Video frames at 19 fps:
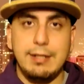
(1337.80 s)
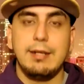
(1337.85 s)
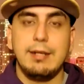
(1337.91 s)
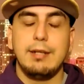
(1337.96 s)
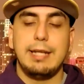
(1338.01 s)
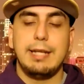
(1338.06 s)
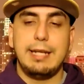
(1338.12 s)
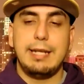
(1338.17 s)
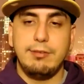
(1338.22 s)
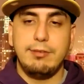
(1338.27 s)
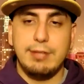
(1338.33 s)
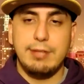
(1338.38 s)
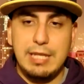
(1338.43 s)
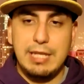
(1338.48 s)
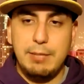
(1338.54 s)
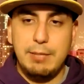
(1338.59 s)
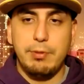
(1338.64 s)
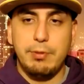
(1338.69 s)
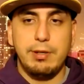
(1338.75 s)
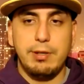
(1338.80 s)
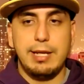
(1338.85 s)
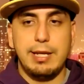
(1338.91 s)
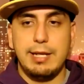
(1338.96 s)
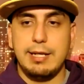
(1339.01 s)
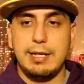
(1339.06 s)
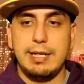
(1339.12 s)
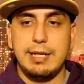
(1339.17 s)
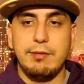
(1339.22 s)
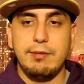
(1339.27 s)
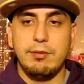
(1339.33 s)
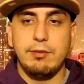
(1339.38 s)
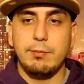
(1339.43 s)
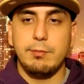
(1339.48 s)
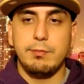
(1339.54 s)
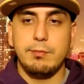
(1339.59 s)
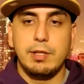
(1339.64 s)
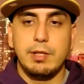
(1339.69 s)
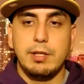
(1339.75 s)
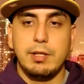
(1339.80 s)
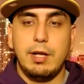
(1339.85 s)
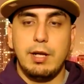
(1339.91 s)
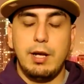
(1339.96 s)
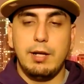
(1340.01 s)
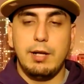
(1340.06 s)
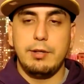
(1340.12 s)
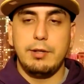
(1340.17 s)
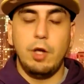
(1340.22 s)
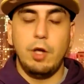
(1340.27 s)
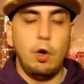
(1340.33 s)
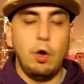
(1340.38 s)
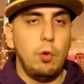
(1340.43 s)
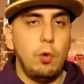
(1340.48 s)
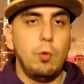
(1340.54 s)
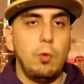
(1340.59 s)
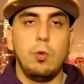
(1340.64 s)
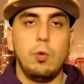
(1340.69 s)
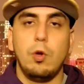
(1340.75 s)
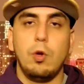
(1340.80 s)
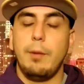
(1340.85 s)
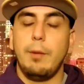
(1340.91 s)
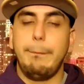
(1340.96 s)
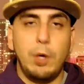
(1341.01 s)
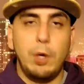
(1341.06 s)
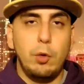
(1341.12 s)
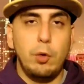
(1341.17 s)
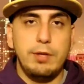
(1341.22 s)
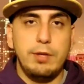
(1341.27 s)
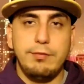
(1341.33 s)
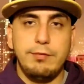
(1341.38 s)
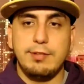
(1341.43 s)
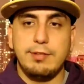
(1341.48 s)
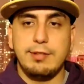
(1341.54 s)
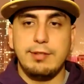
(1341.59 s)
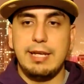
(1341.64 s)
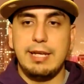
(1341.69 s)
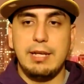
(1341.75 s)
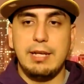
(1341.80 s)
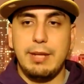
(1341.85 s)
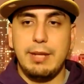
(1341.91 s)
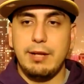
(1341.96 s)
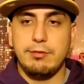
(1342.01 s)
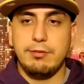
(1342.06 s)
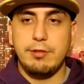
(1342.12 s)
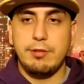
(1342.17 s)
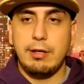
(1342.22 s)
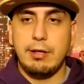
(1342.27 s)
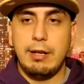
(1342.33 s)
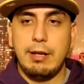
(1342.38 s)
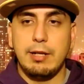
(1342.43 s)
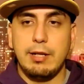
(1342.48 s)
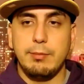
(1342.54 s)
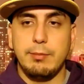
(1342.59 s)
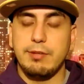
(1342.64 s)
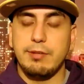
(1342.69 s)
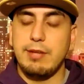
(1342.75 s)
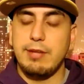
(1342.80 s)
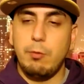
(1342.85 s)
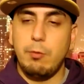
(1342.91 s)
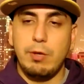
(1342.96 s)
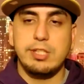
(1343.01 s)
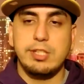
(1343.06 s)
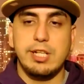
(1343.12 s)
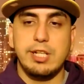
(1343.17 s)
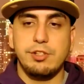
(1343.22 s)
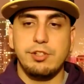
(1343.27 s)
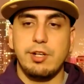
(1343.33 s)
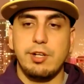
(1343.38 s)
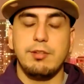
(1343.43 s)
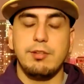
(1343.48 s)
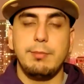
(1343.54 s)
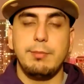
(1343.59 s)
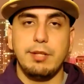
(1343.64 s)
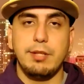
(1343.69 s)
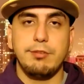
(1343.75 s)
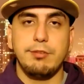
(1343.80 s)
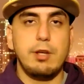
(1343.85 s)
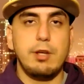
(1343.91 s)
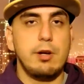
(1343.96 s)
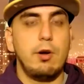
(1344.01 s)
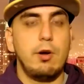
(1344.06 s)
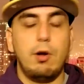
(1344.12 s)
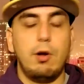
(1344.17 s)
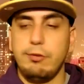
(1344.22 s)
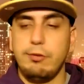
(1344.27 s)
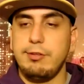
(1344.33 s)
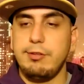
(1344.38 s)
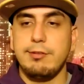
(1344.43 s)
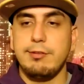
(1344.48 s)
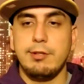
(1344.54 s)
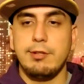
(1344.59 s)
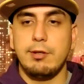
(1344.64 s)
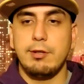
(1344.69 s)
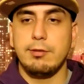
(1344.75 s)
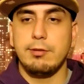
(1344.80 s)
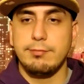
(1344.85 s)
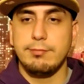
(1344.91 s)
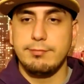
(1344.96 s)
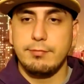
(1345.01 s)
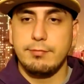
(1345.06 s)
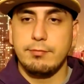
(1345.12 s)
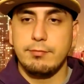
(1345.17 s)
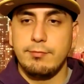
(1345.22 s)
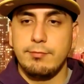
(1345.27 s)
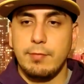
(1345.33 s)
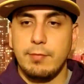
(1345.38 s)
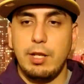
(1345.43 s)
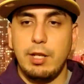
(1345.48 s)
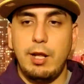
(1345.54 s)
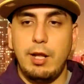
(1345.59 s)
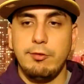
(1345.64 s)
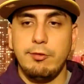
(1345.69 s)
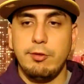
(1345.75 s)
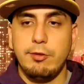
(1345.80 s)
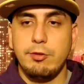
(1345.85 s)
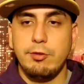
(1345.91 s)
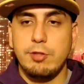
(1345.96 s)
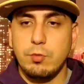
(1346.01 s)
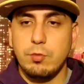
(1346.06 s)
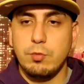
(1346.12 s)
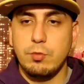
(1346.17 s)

that he's a keeper and gives him no motives to take him out of the starting lineup, because I want Josh Hart to be the starter all season long. Lonzo too.